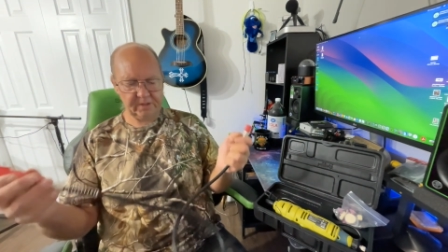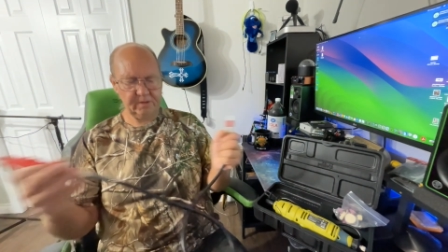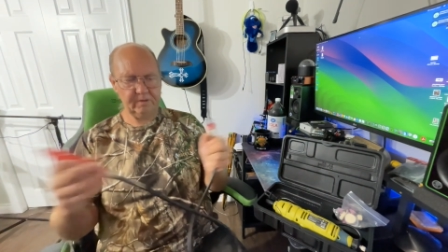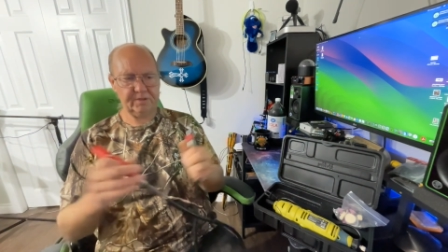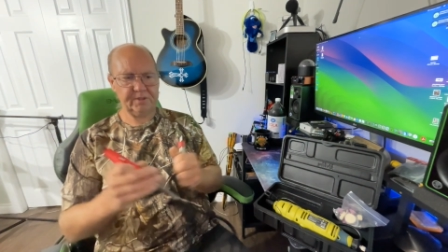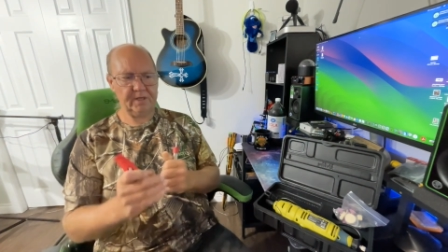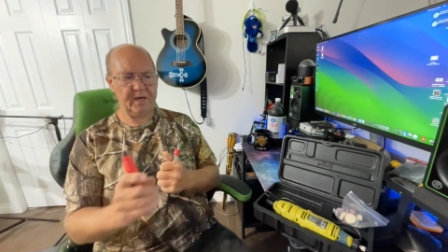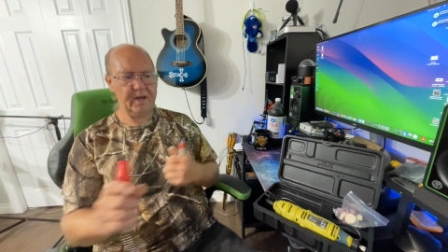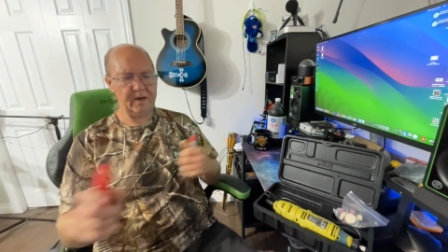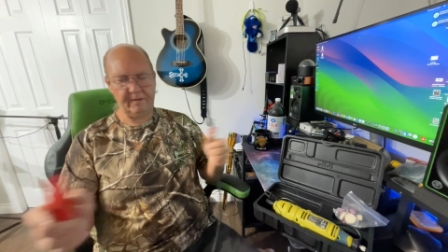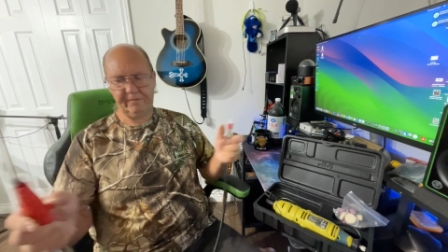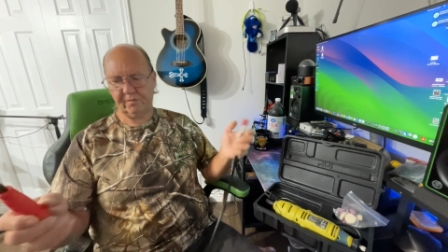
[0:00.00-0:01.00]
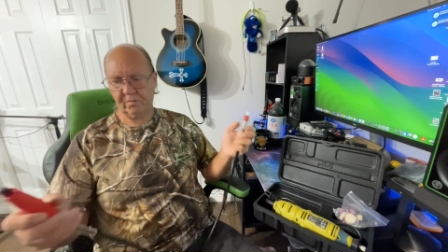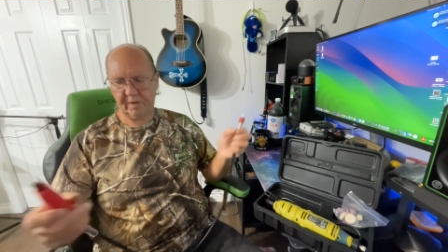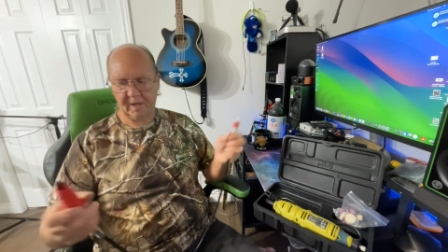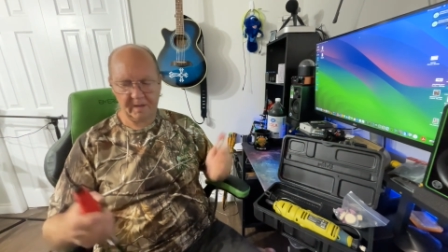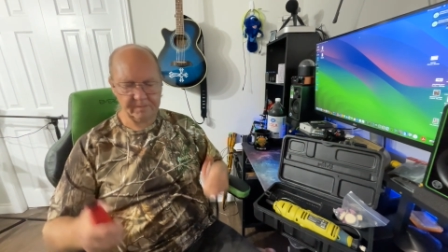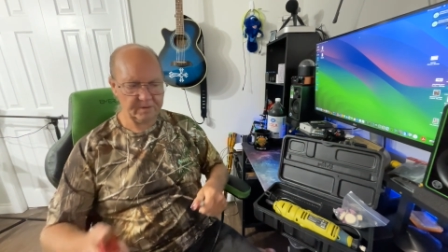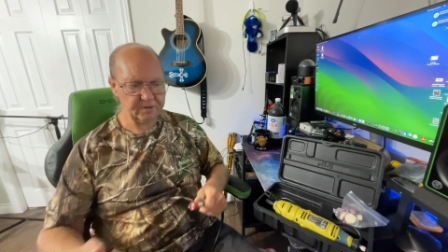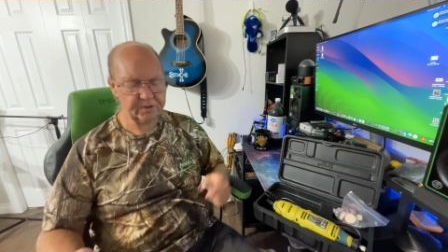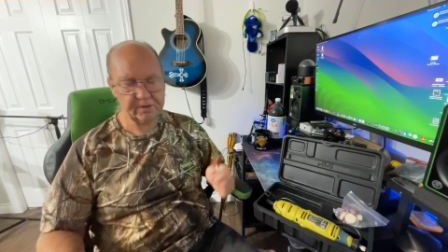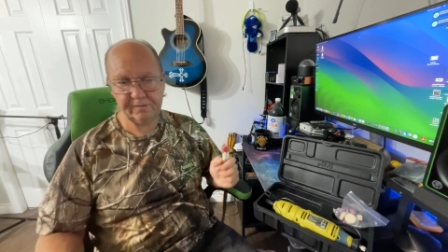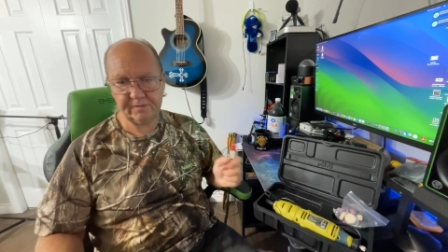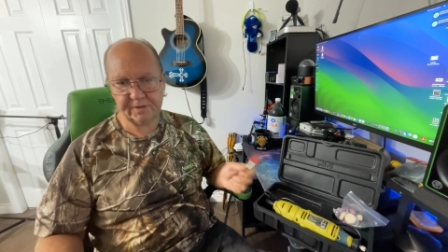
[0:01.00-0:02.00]
new style from what I'm used
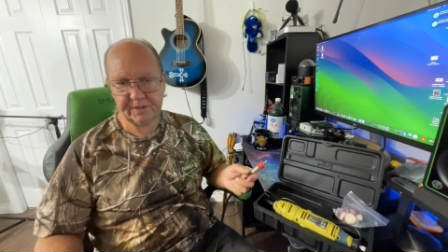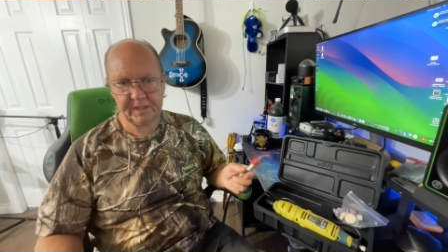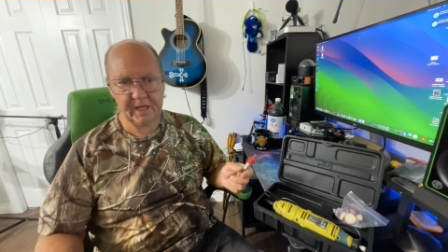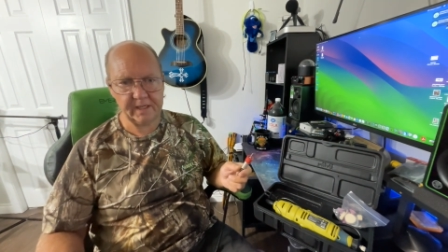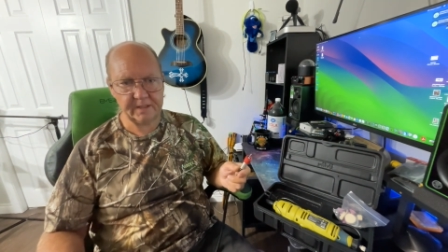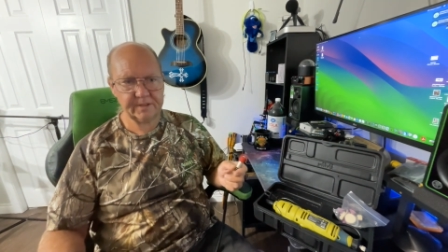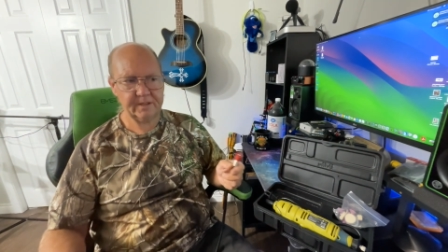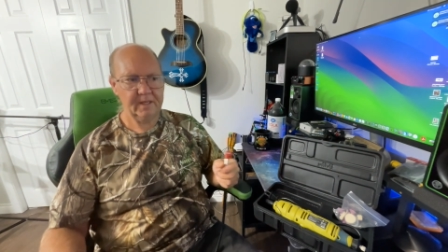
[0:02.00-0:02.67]
to for snakes.